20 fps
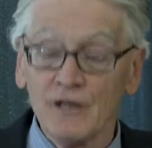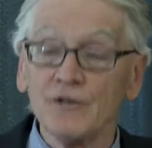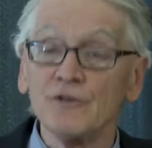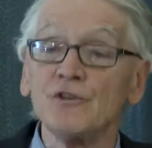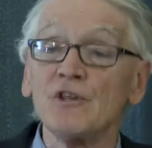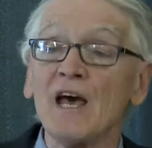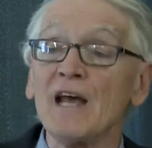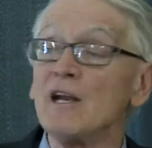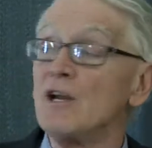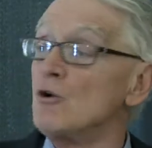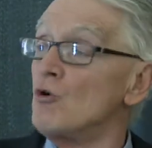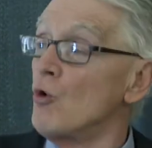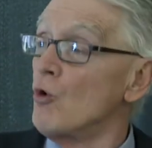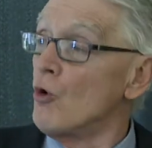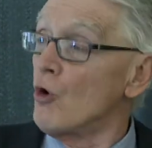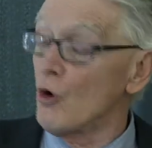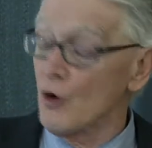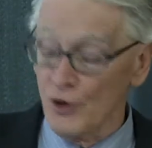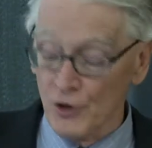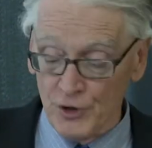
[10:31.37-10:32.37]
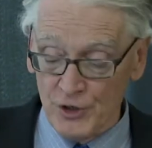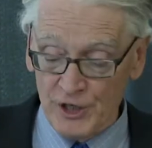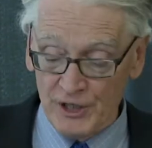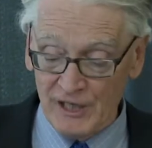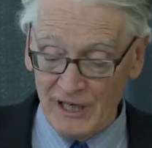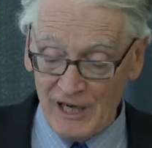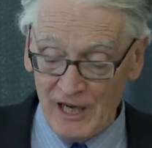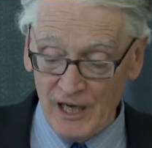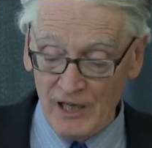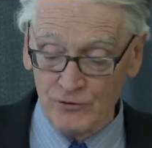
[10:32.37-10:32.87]
that in order to
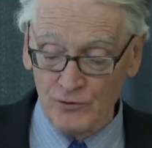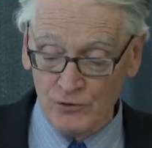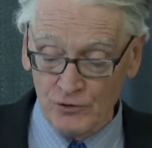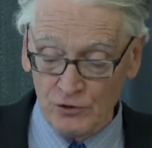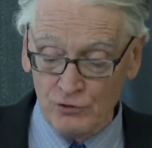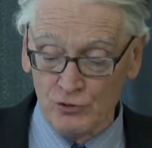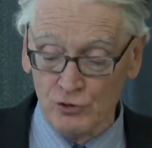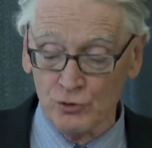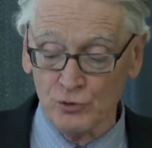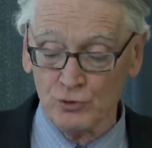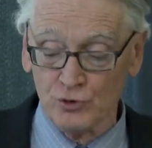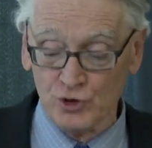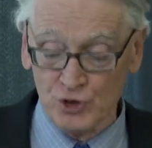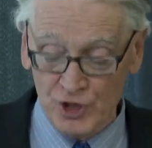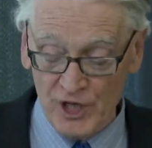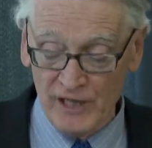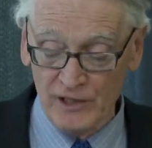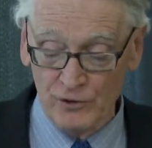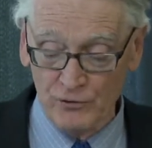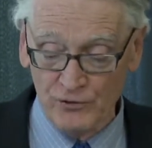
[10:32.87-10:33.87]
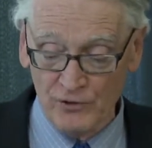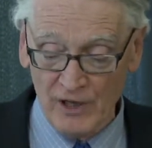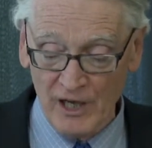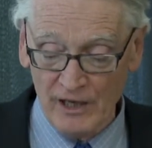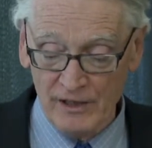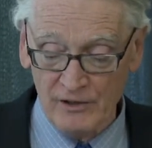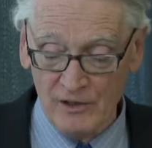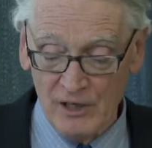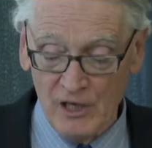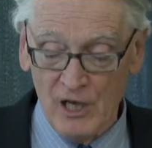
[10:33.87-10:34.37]
constitute genocide,